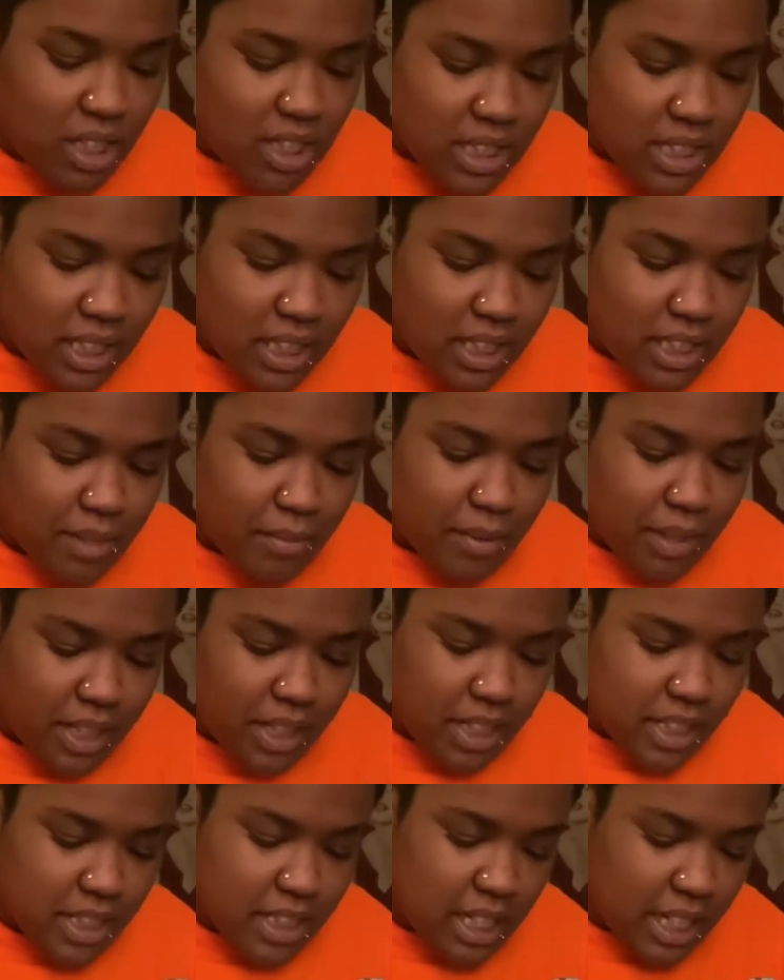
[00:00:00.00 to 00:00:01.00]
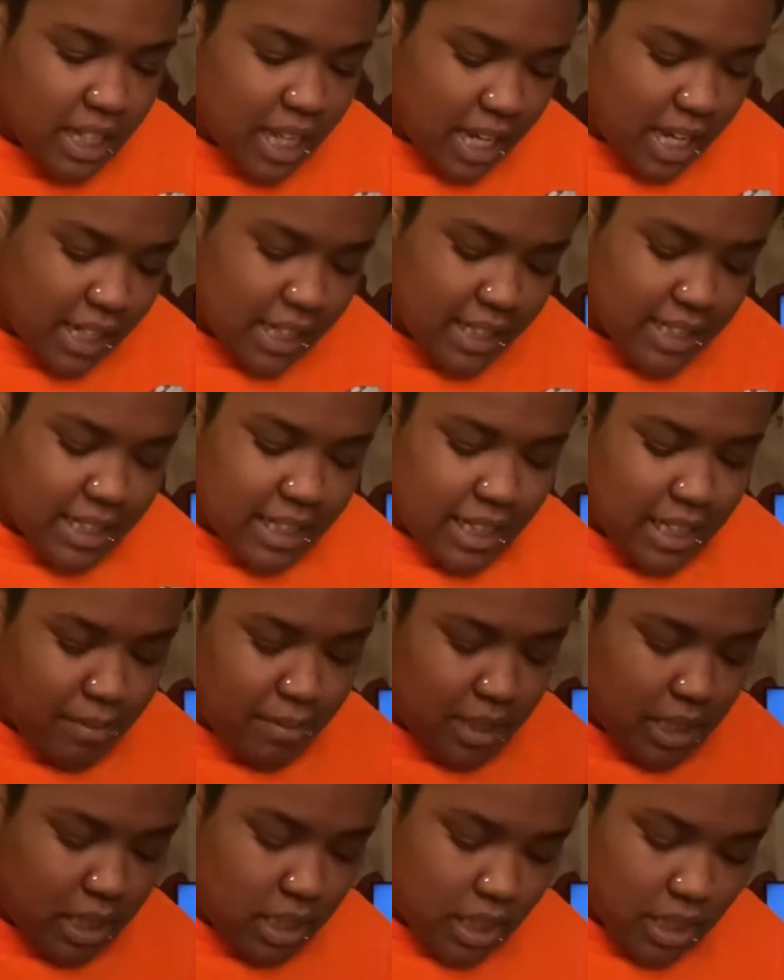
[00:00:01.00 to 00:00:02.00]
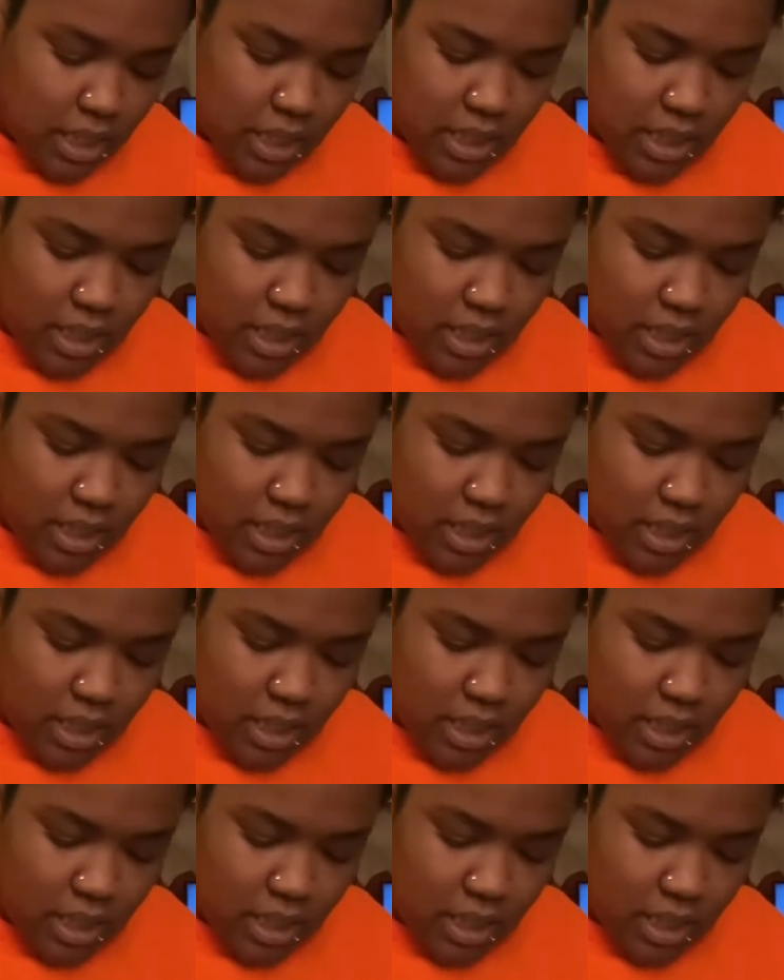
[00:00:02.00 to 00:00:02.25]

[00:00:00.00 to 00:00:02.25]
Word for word: just had to come on here and tell y'all that tea because